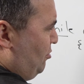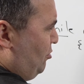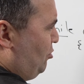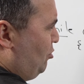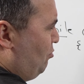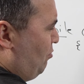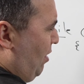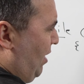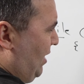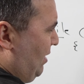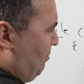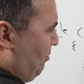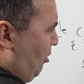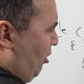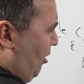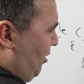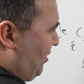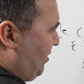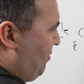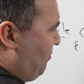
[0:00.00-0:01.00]
do while
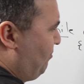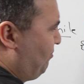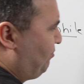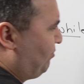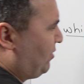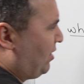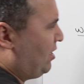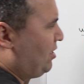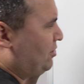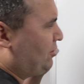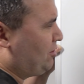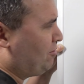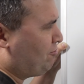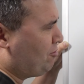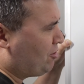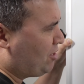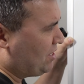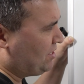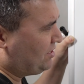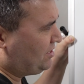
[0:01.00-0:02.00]
block. So if
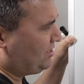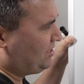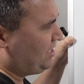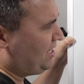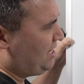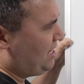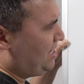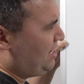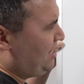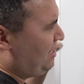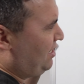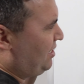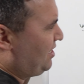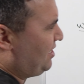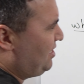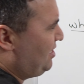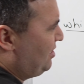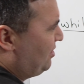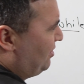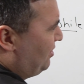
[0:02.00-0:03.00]
you can see
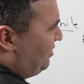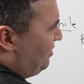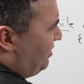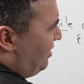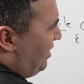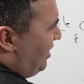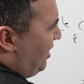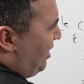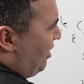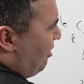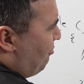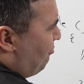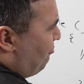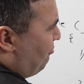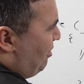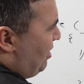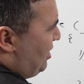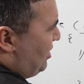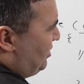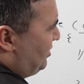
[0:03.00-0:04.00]
here,
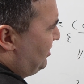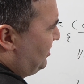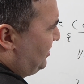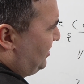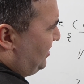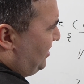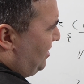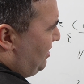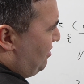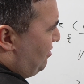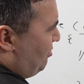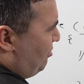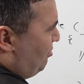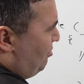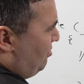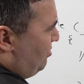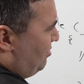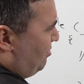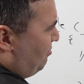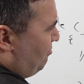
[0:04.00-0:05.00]
first
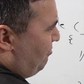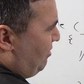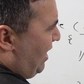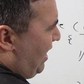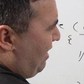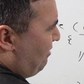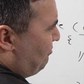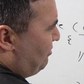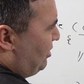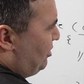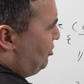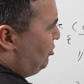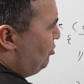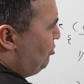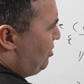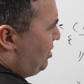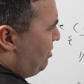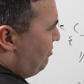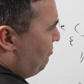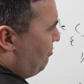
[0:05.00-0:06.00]
we have the
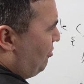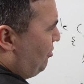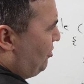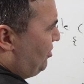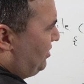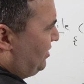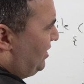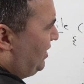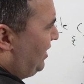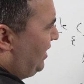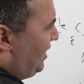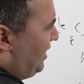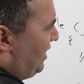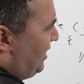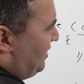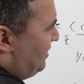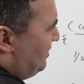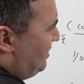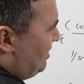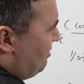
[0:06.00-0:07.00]
do keyword,
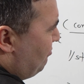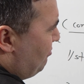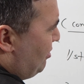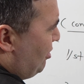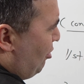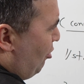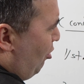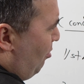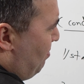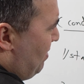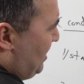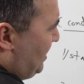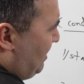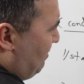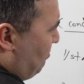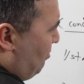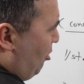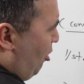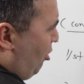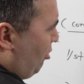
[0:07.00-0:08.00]
then we open the
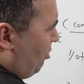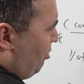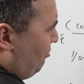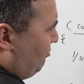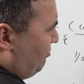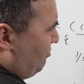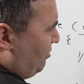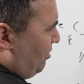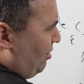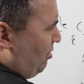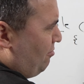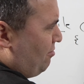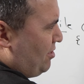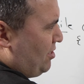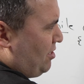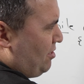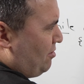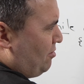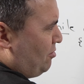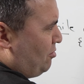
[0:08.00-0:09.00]
block of
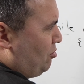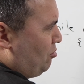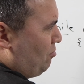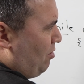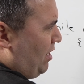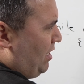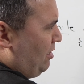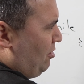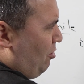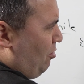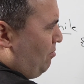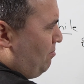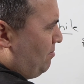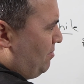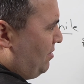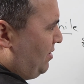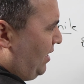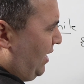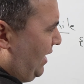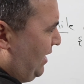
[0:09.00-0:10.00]
our do while loop,
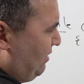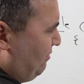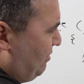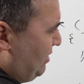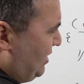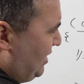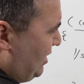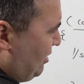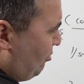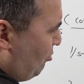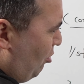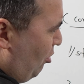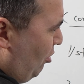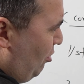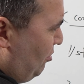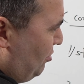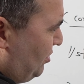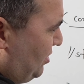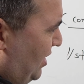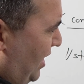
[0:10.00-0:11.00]
and we then
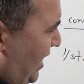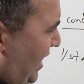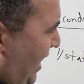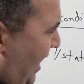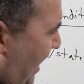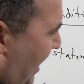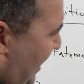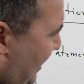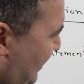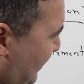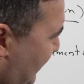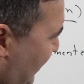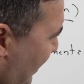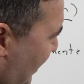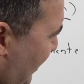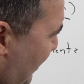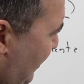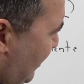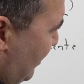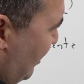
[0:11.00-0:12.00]
close, and
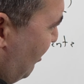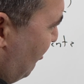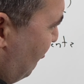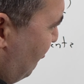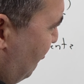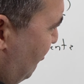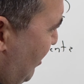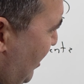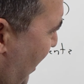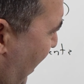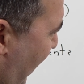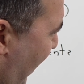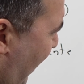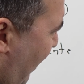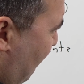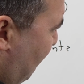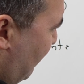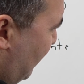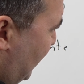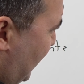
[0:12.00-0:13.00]
then we
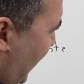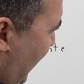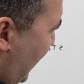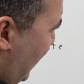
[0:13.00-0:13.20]
have at the